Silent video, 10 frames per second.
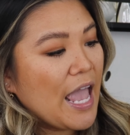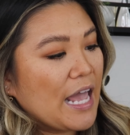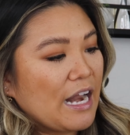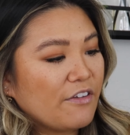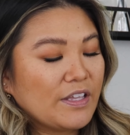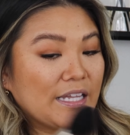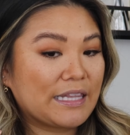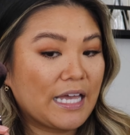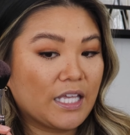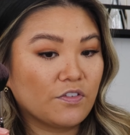and I feel
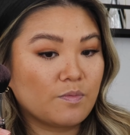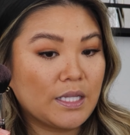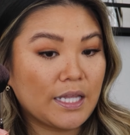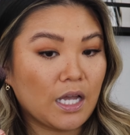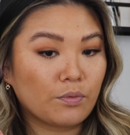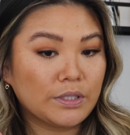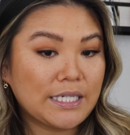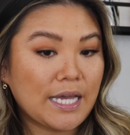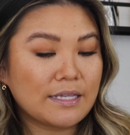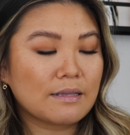like that gives me like a
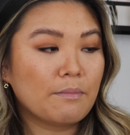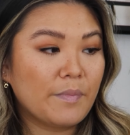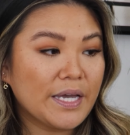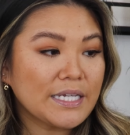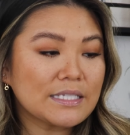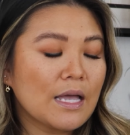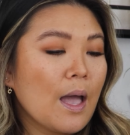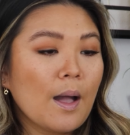really nice mix.